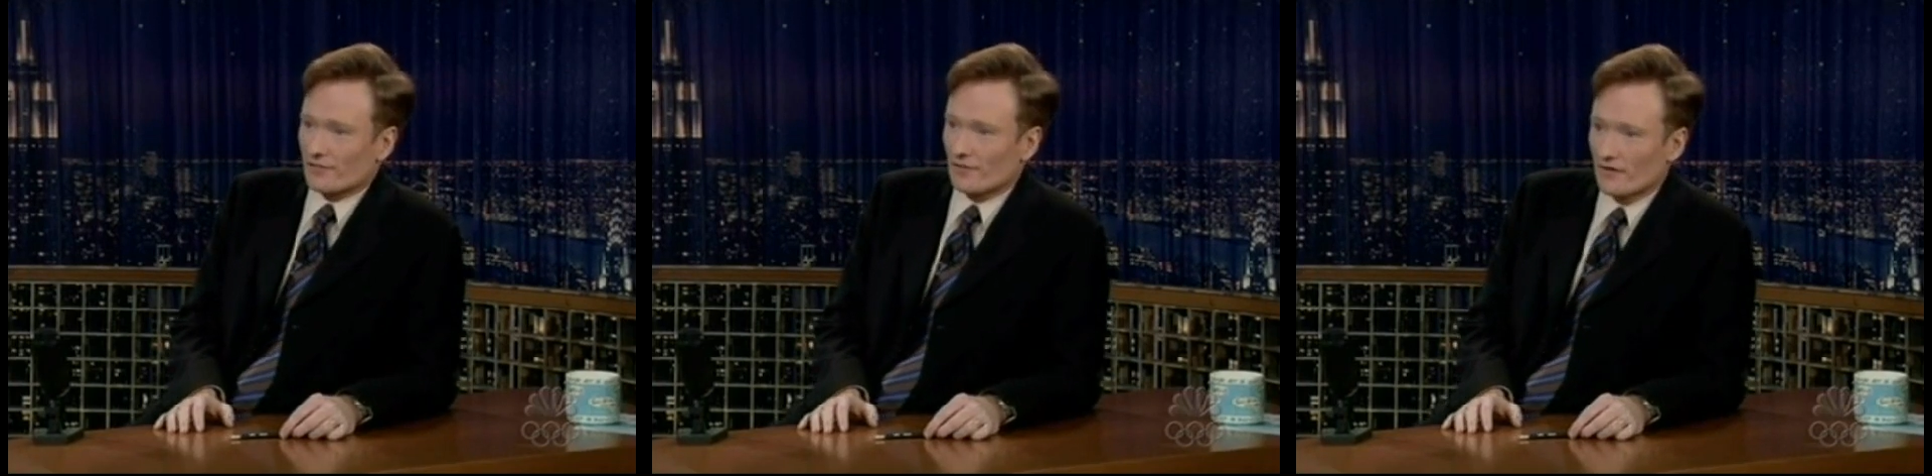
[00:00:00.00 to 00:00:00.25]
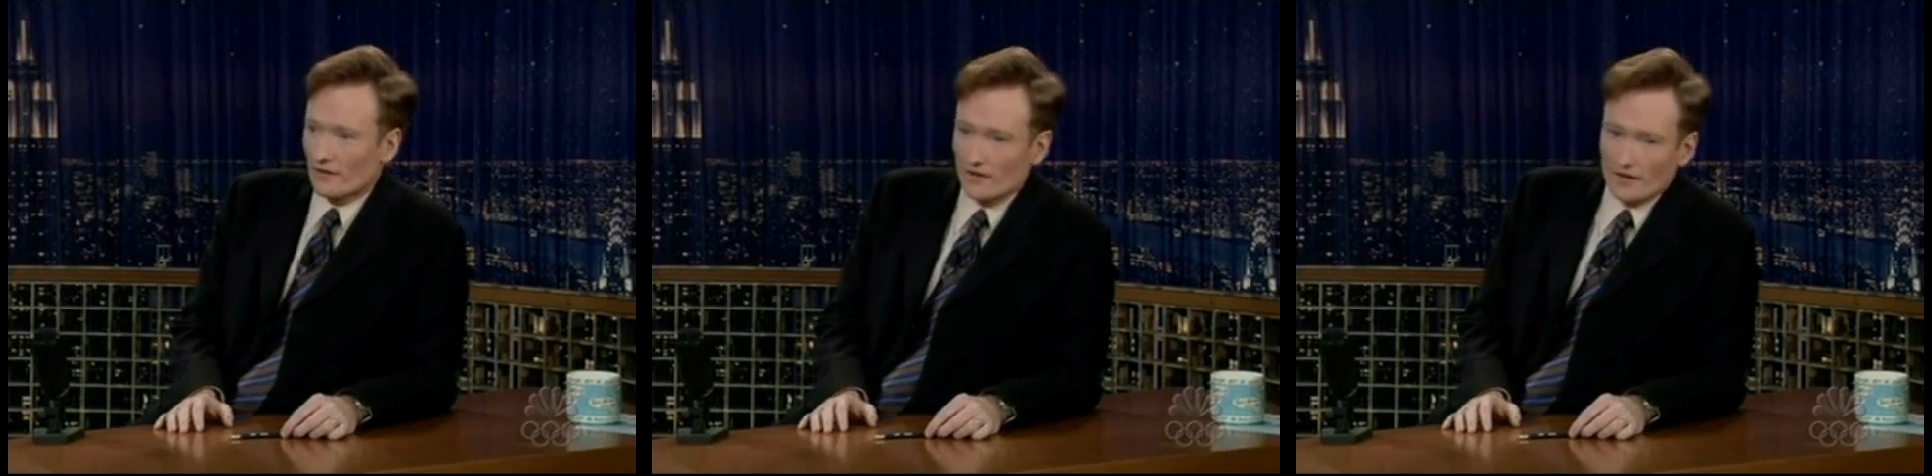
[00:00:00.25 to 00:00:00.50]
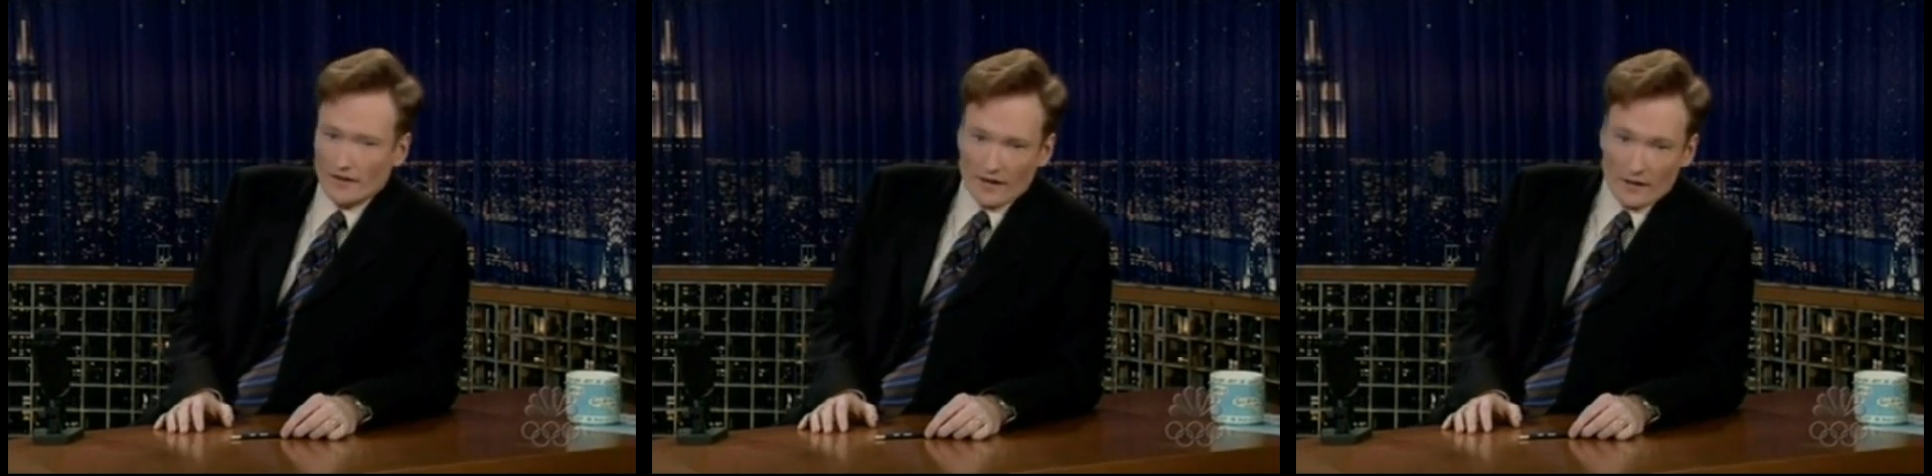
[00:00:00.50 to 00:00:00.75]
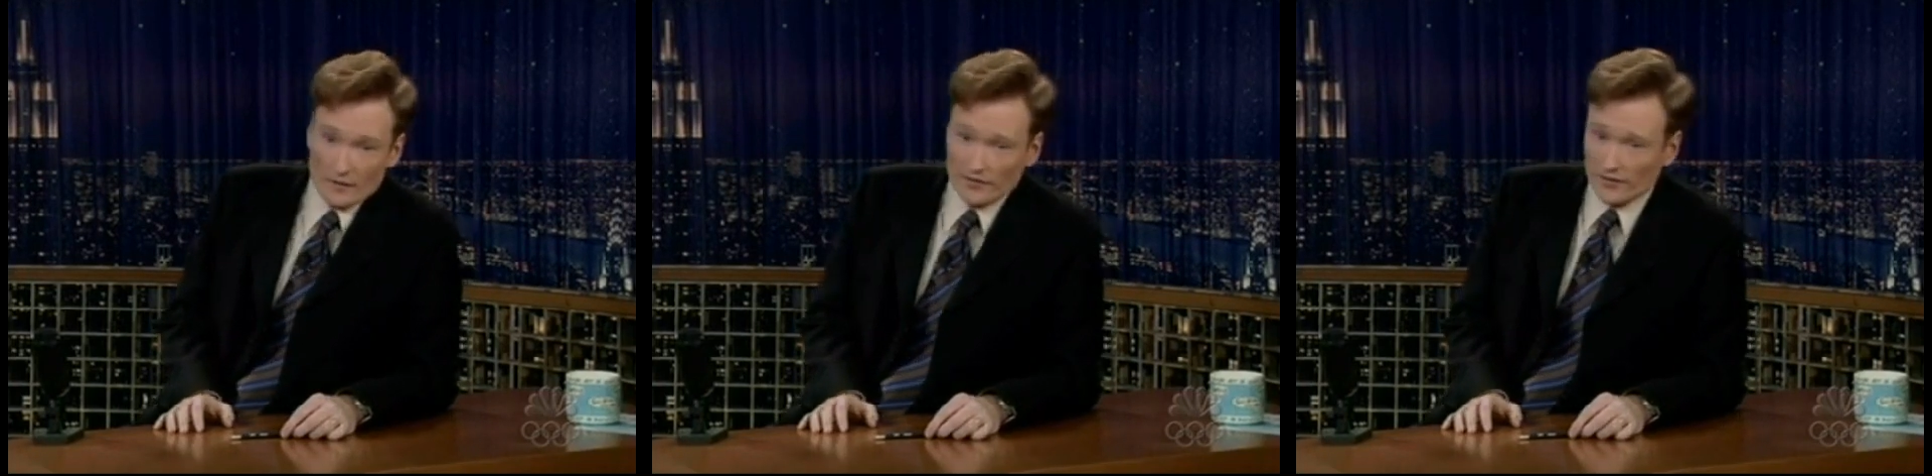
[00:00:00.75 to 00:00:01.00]

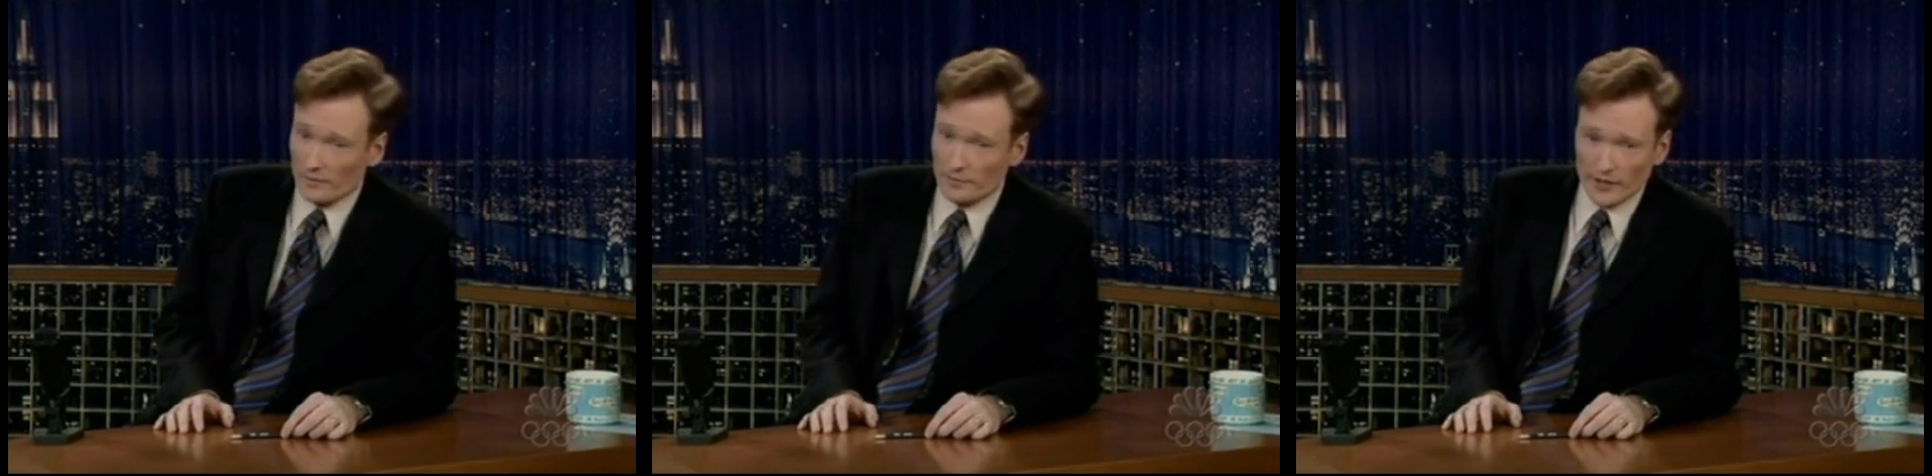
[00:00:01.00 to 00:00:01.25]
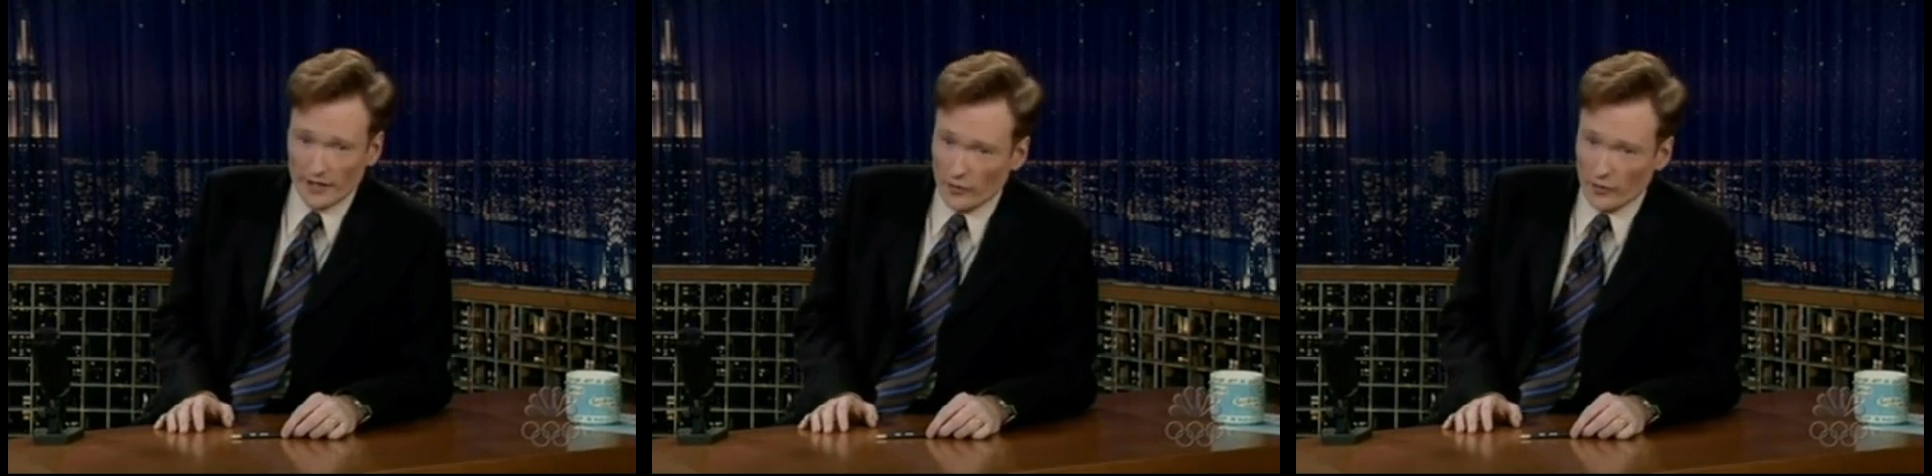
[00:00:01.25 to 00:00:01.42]
I was in a pretty